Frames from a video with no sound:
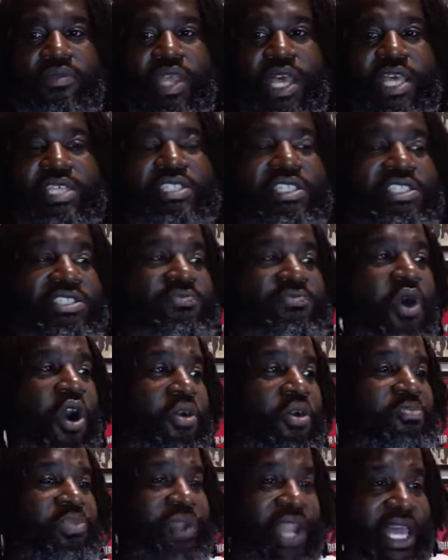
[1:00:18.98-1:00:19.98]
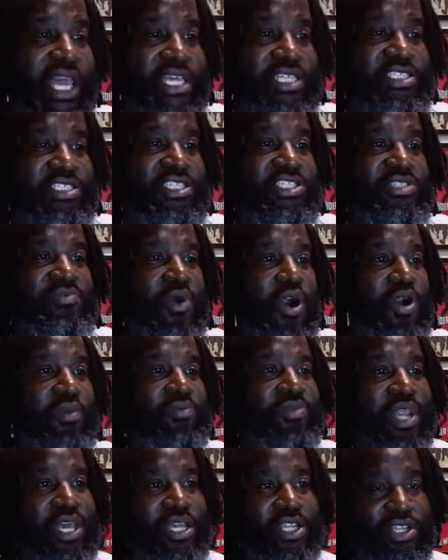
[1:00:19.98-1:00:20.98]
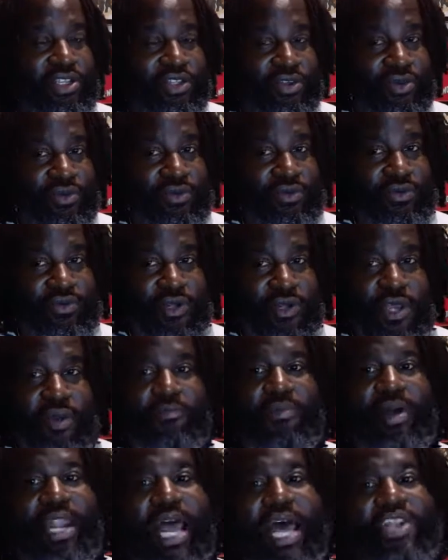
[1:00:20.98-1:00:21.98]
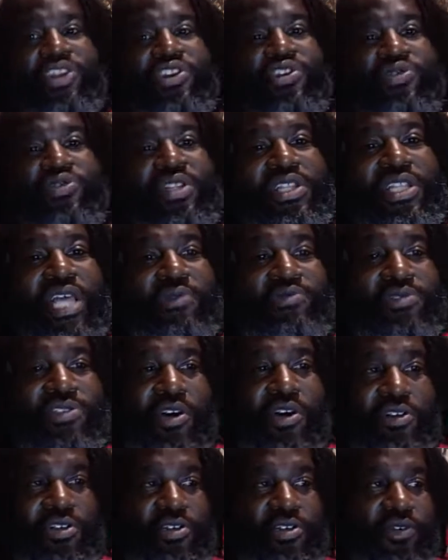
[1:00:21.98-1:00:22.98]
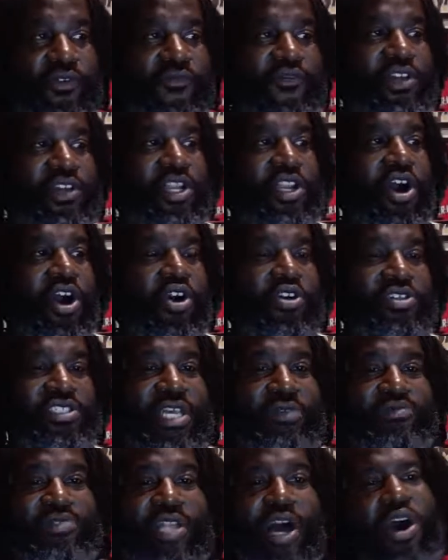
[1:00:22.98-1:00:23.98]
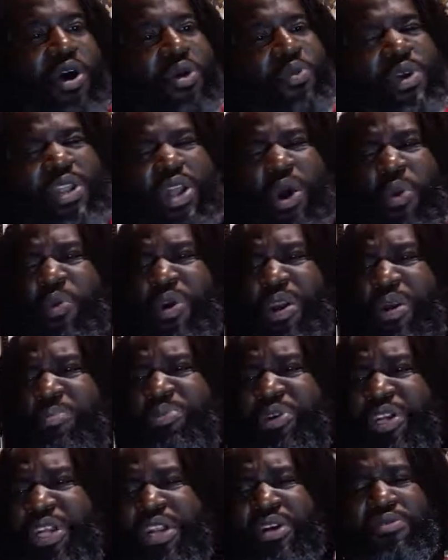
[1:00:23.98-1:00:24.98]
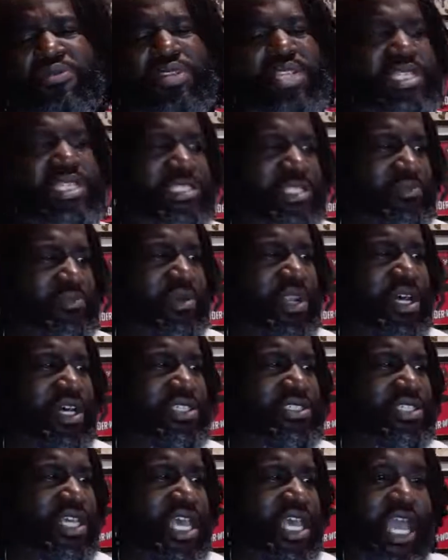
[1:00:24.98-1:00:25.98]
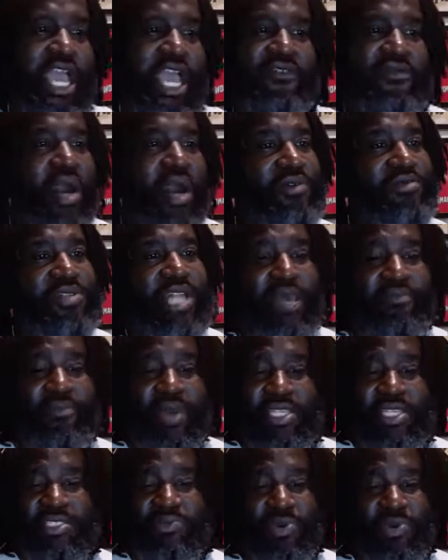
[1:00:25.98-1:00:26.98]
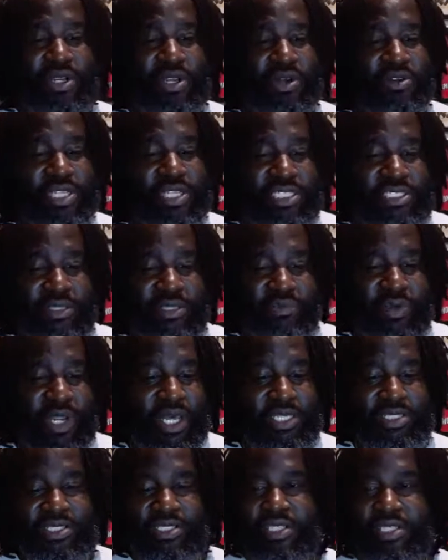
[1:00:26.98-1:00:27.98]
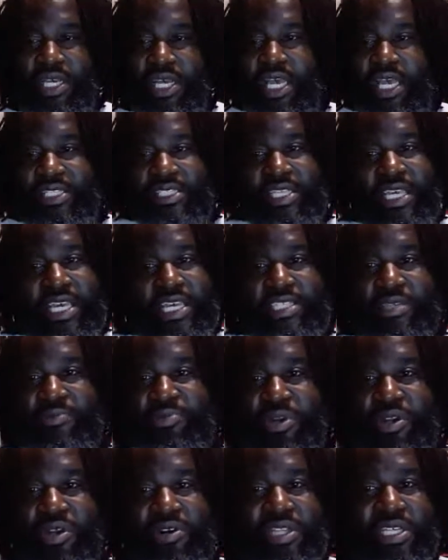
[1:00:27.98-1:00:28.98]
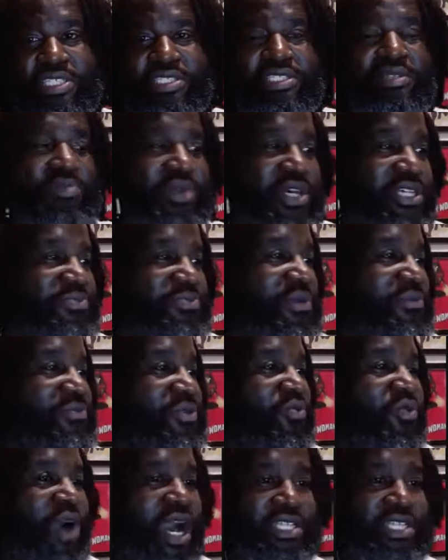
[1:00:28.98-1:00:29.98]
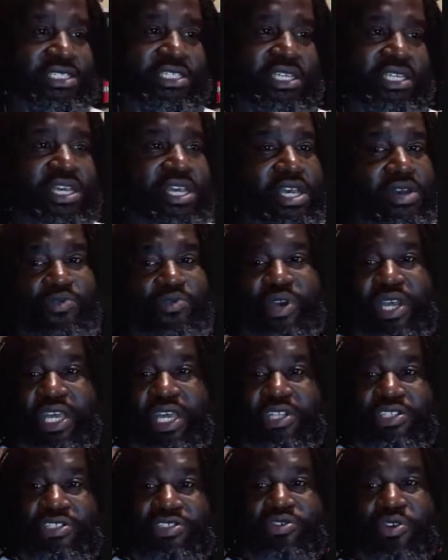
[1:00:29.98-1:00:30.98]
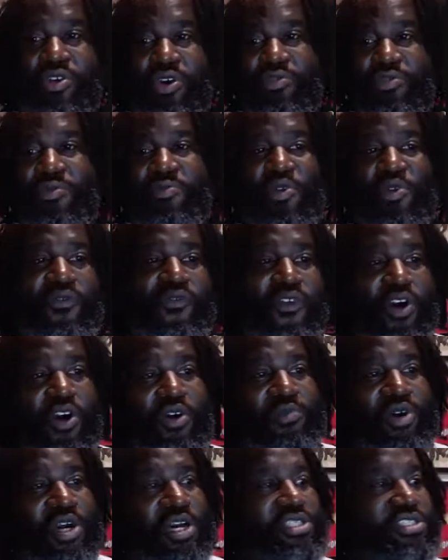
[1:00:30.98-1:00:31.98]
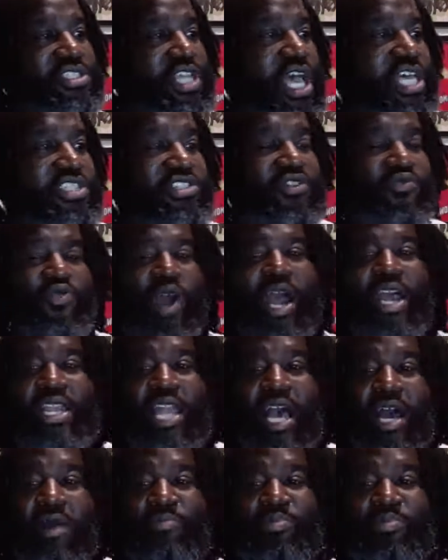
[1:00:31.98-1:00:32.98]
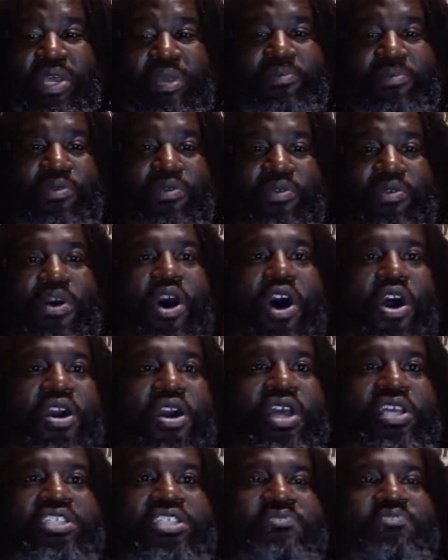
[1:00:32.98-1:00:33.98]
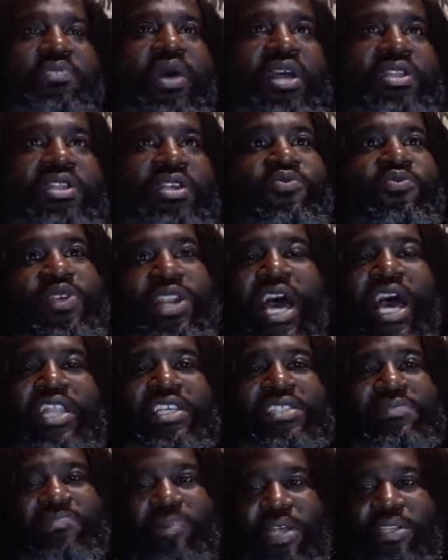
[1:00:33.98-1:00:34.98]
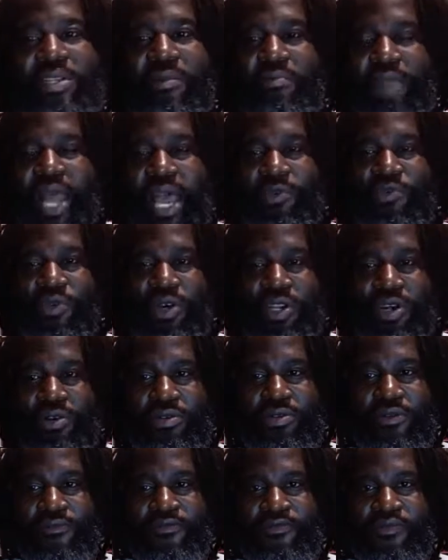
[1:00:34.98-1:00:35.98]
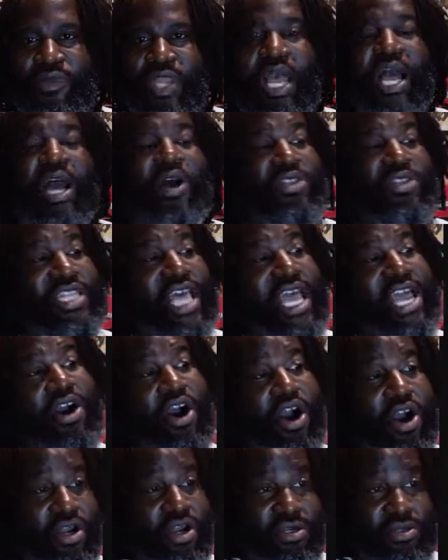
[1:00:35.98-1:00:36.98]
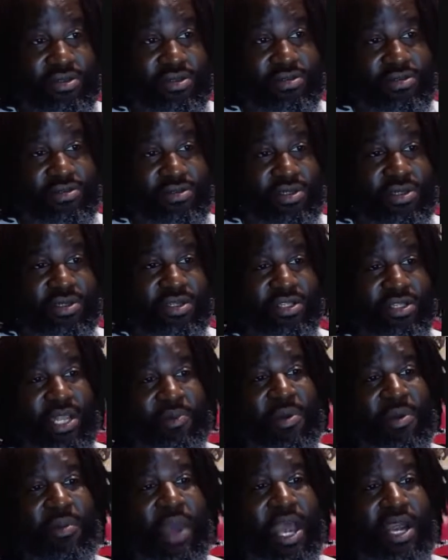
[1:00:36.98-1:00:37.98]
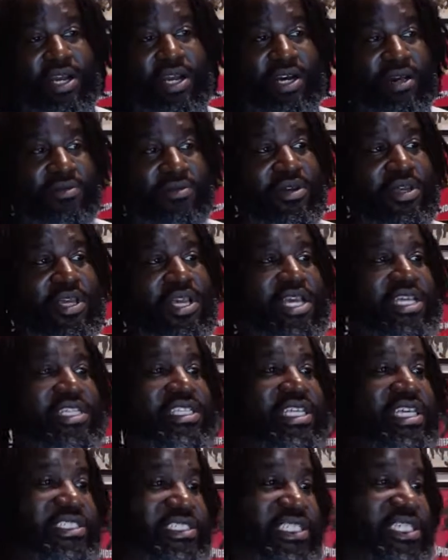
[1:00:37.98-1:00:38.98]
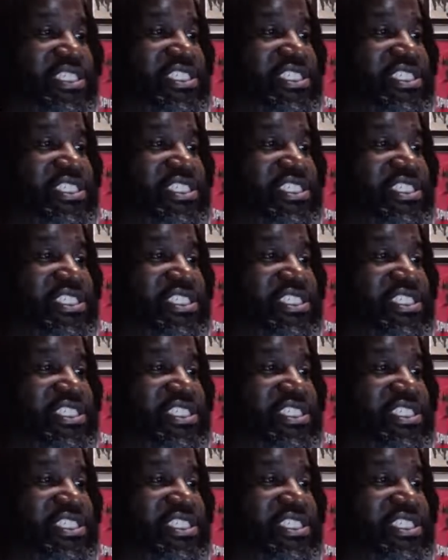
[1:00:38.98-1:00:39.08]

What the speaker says: it's a smart play. It's the smart play to do, but I knew that they were going to do it. For the longest, they was like, oh, we don't want to put it on Disney Plus. Everybody was like, man, just put it on Disney Plus. It's easy. Put it on Disney Plus. People watch it. We get the story. We move on. Because as of right now, people aren't expecting. We're not expecting Black Widow. They are. Let me back up. Disney is